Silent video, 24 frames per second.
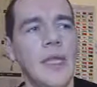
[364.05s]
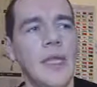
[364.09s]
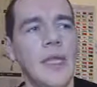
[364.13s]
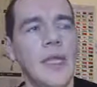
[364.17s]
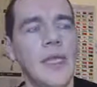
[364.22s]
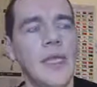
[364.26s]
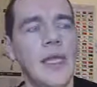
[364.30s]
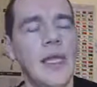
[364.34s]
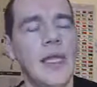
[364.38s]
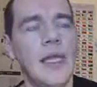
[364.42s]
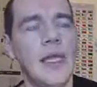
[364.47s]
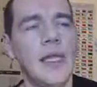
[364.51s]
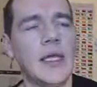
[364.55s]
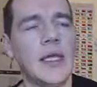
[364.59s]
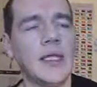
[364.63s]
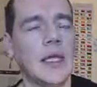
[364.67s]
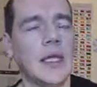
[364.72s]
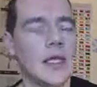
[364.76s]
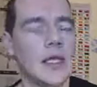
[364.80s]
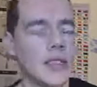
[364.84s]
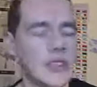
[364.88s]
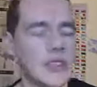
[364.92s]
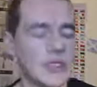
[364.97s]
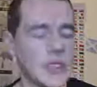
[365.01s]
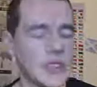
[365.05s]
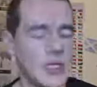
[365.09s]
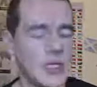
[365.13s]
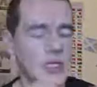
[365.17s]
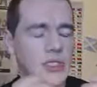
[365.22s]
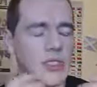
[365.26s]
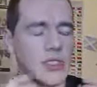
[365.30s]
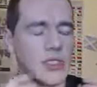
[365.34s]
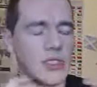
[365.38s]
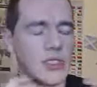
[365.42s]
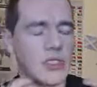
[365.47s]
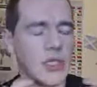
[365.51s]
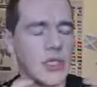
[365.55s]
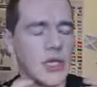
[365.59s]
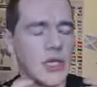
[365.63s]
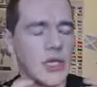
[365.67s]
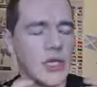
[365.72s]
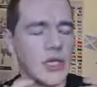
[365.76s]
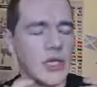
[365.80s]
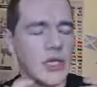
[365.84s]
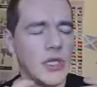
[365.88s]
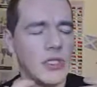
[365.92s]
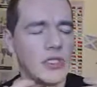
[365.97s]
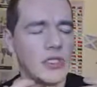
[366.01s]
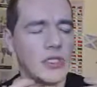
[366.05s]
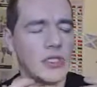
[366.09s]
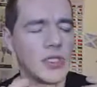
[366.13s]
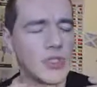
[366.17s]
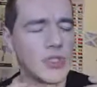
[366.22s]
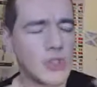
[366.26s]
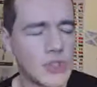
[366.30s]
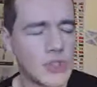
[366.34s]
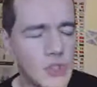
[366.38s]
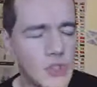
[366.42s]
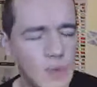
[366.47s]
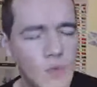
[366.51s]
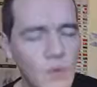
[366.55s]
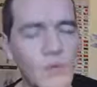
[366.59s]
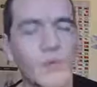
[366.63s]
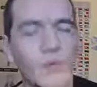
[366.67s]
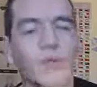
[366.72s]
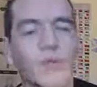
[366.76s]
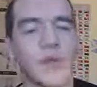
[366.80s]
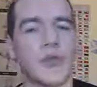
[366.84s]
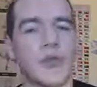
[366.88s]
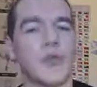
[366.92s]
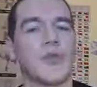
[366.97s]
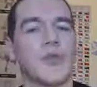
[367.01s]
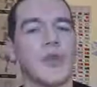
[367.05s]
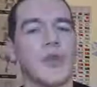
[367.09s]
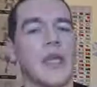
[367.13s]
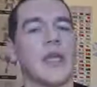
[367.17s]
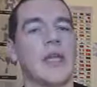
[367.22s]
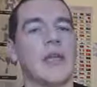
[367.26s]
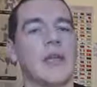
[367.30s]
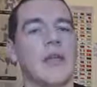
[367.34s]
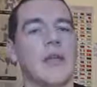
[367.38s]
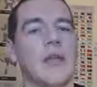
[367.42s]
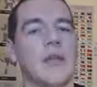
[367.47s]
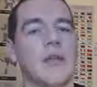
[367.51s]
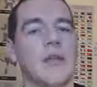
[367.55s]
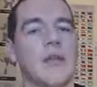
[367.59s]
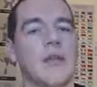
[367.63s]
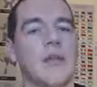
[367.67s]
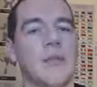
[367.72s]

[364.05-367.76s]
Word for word: and it, it's it's just so frustrating